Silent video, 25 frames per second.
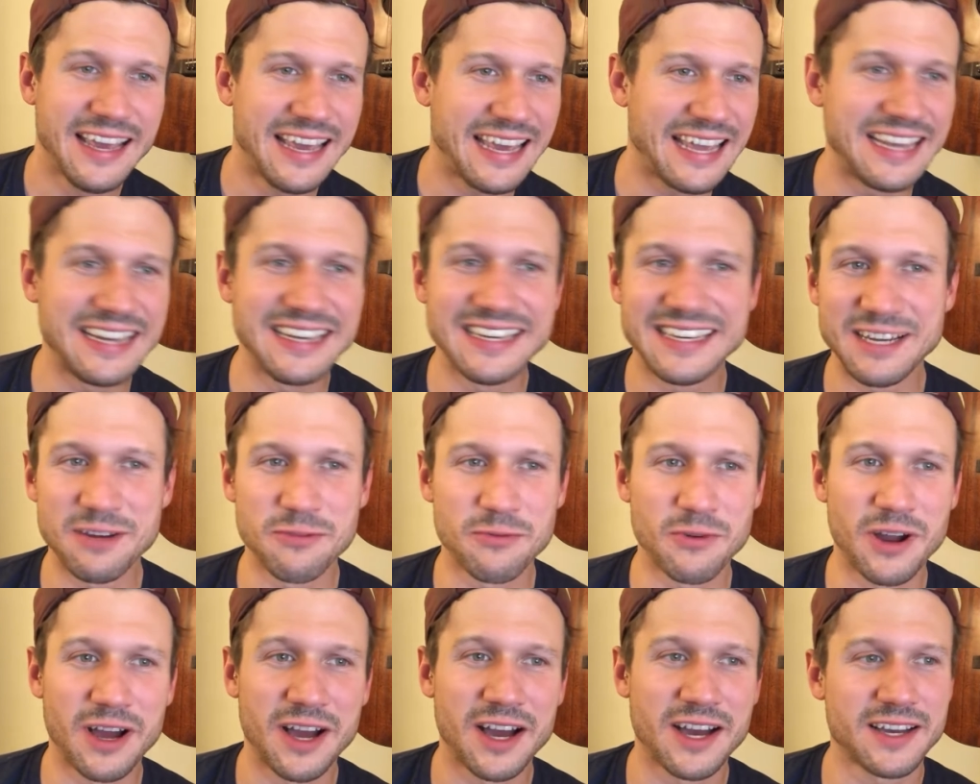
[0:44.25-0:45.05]

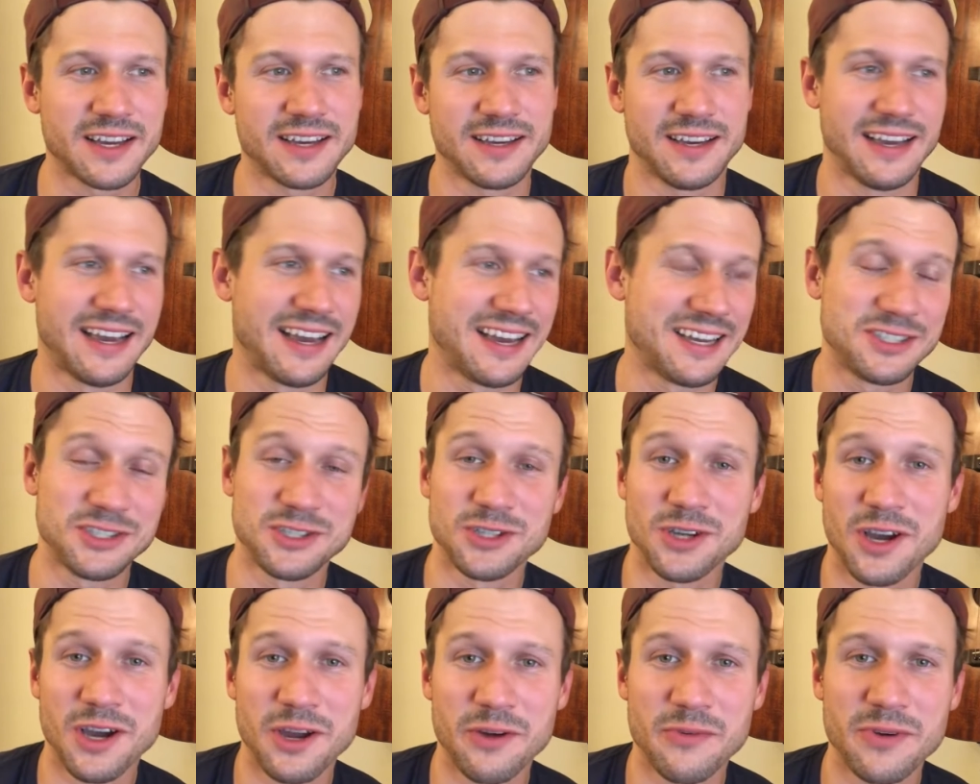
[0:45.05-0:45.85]
indie rock
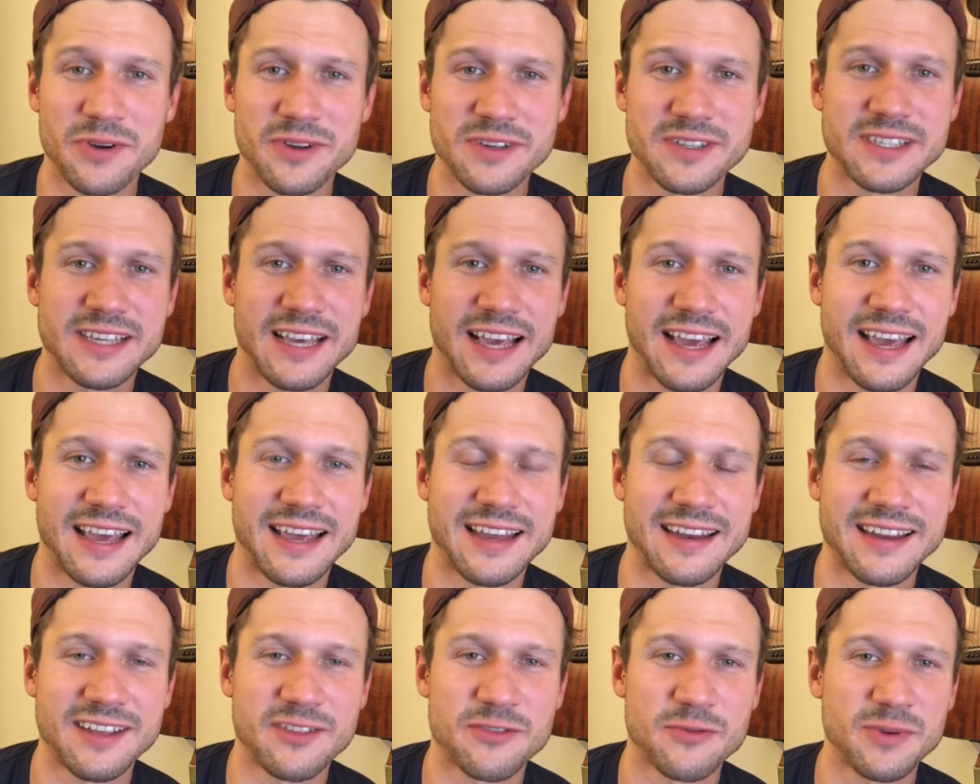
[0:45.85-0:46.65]
genres,
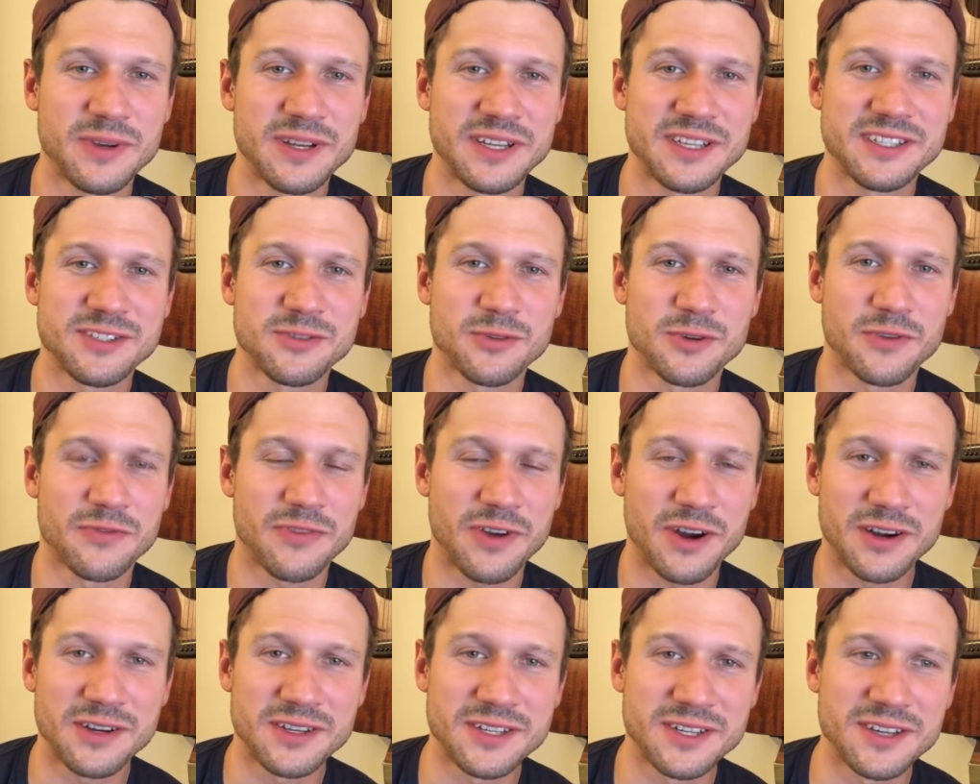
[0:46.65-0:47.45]
and it's really sort of
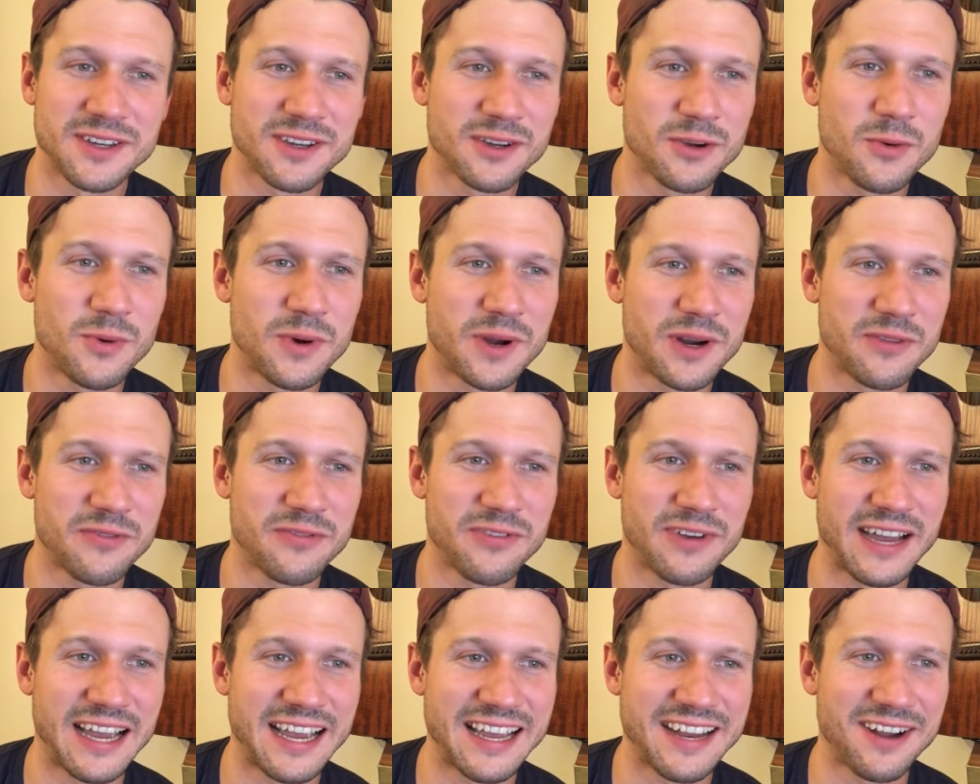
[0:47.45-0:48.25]
hard to
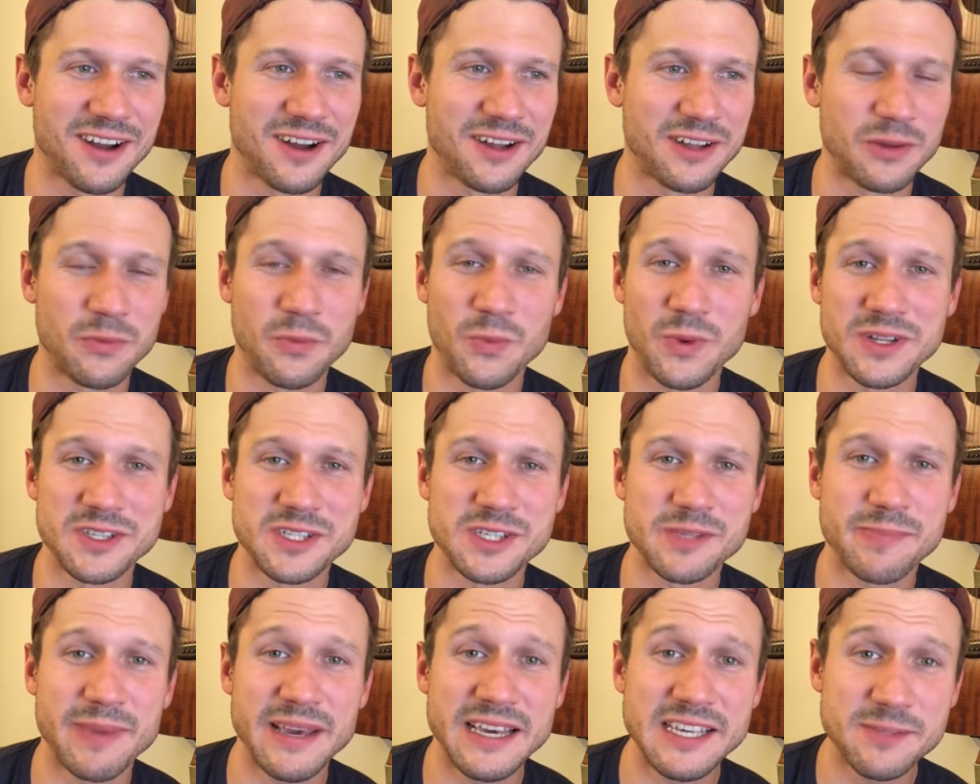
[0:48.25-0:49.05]
quantify it all in one
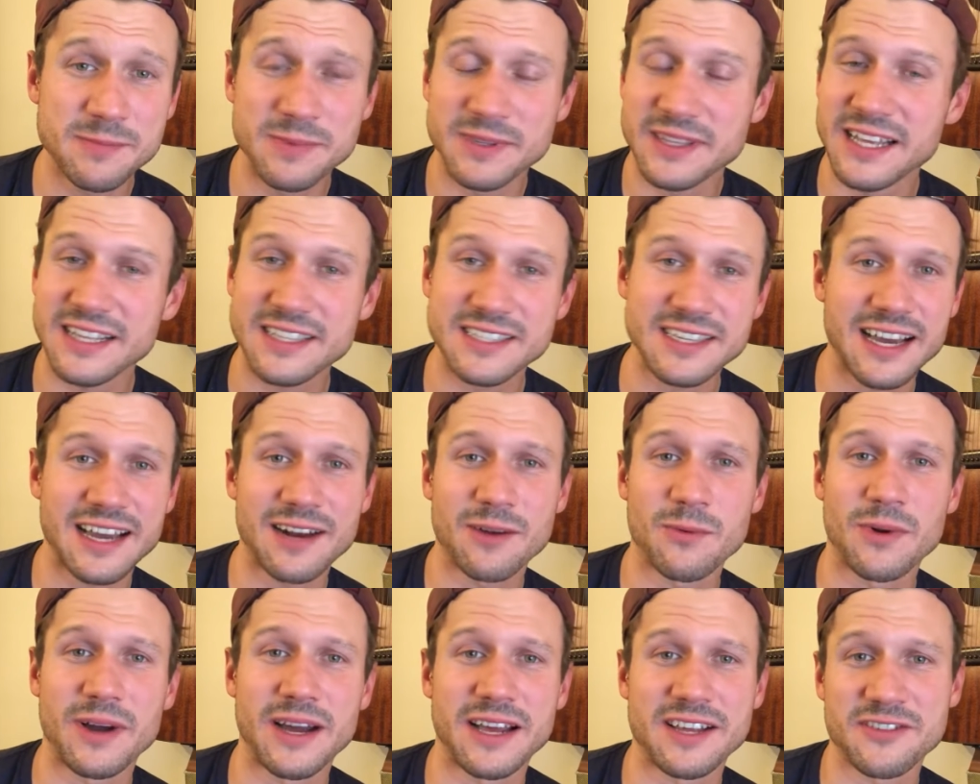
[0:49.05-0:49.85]
space, but that's
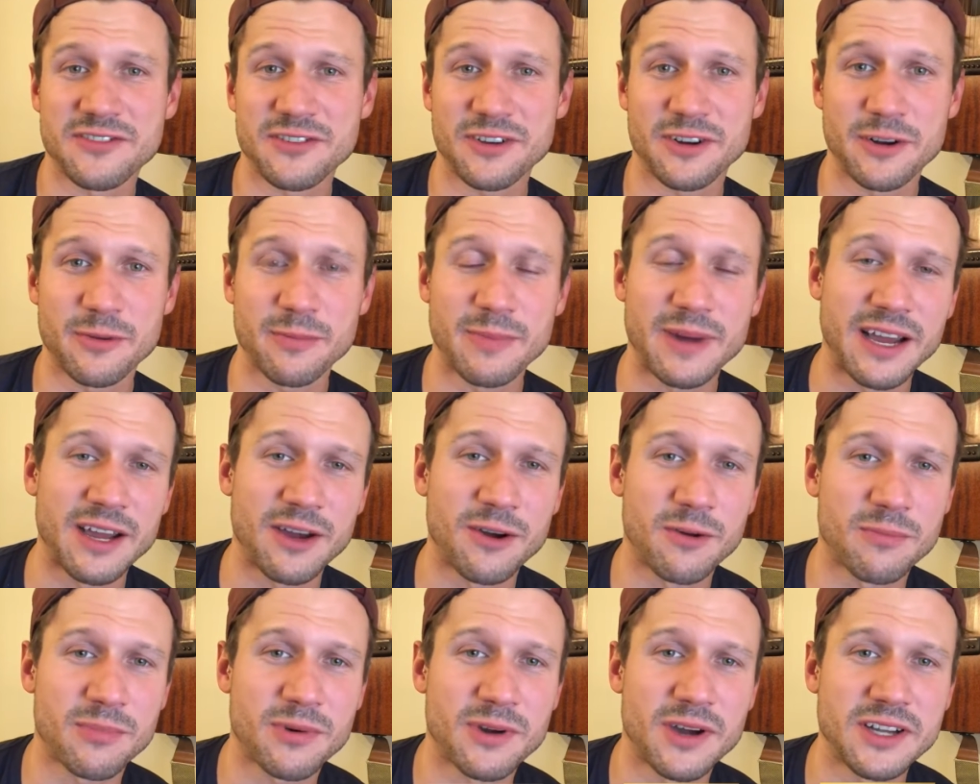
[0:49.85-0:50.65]
kind of why I started my
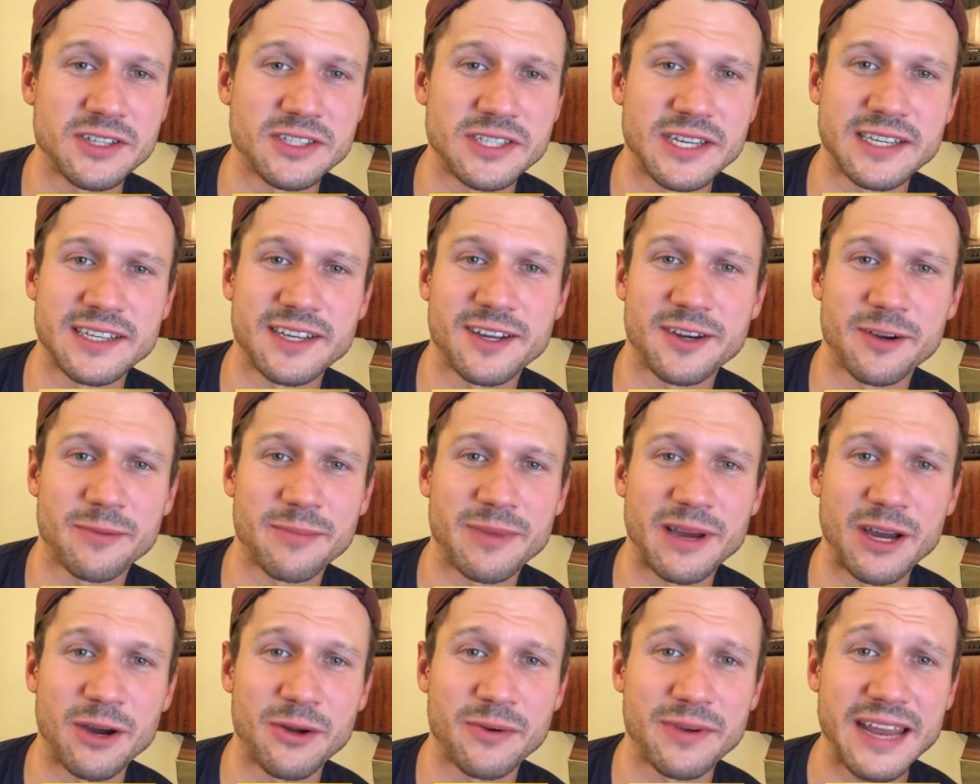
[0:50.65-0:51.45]
own project under
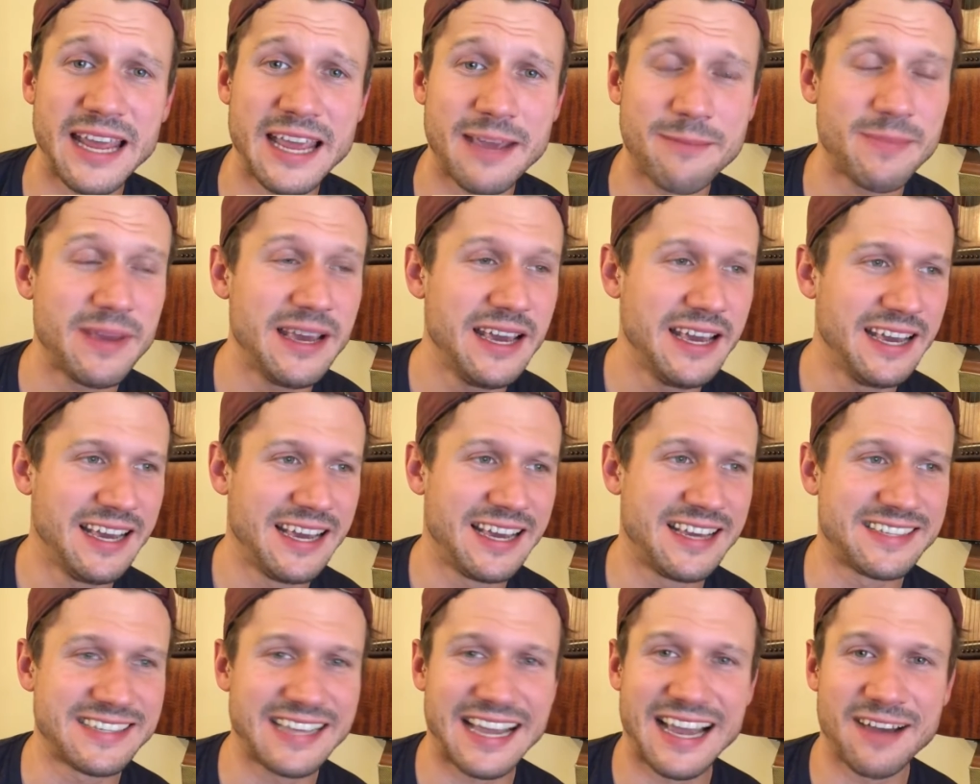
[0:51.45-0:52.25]
my own name,
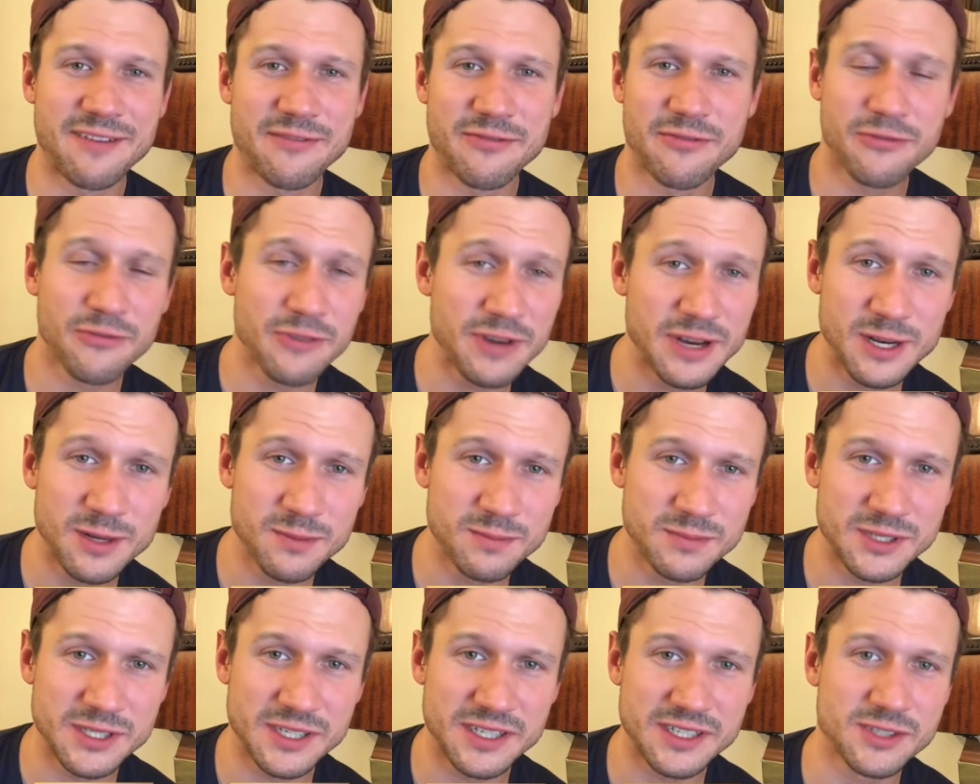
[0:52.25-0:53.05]
is to have
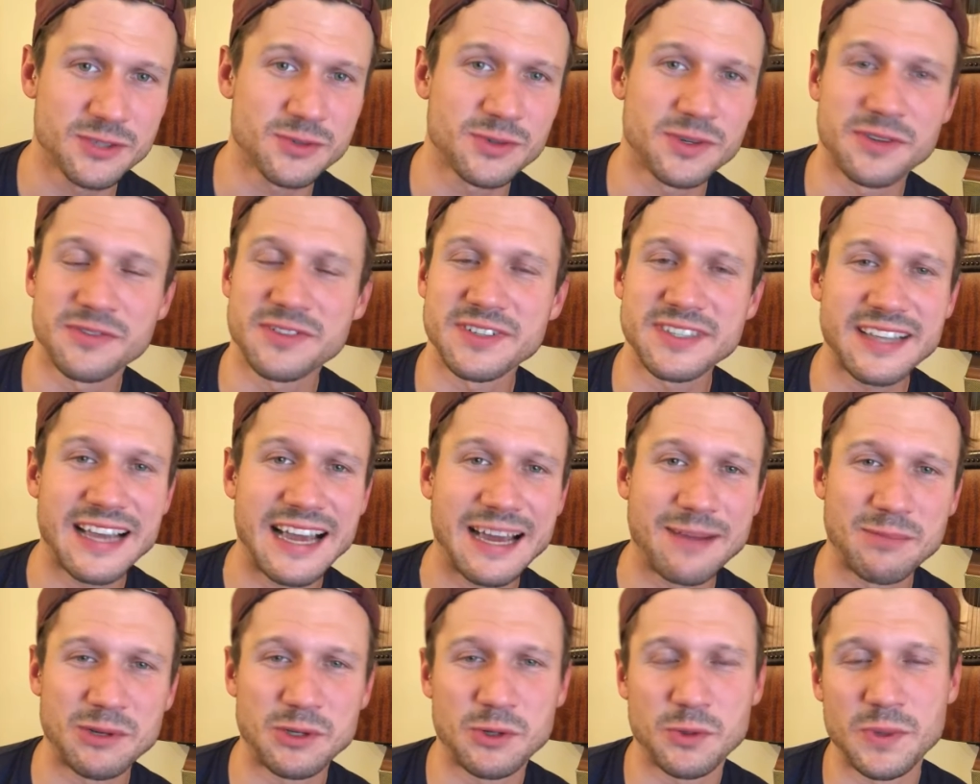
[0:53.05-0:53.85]
freedom to sort of
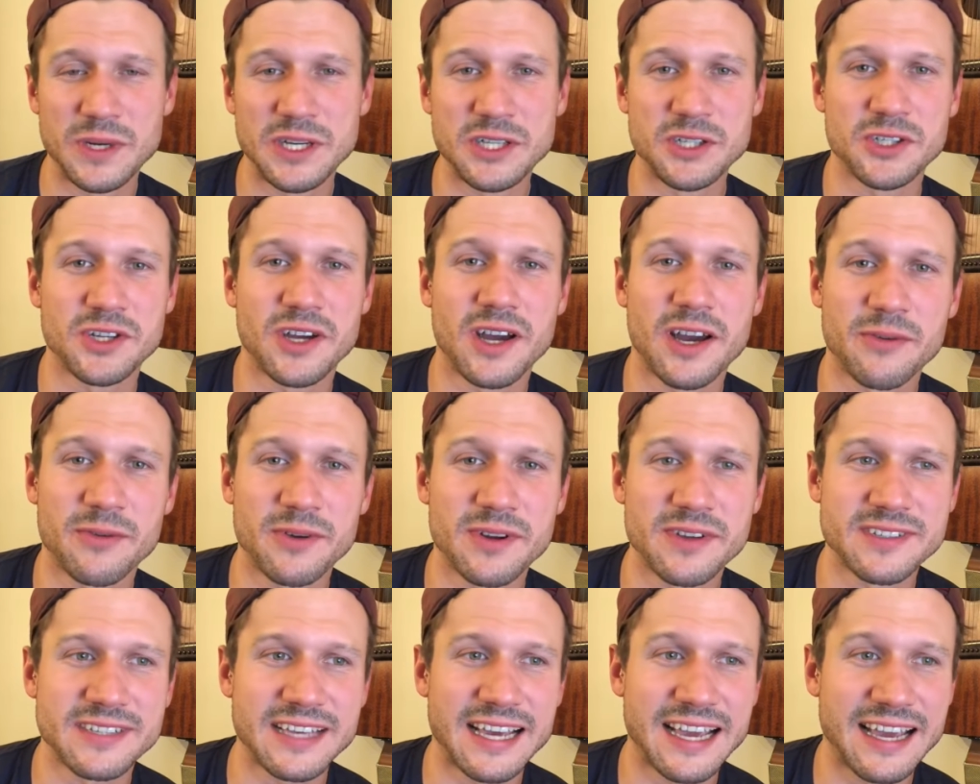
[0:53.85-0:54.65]
slide between genres.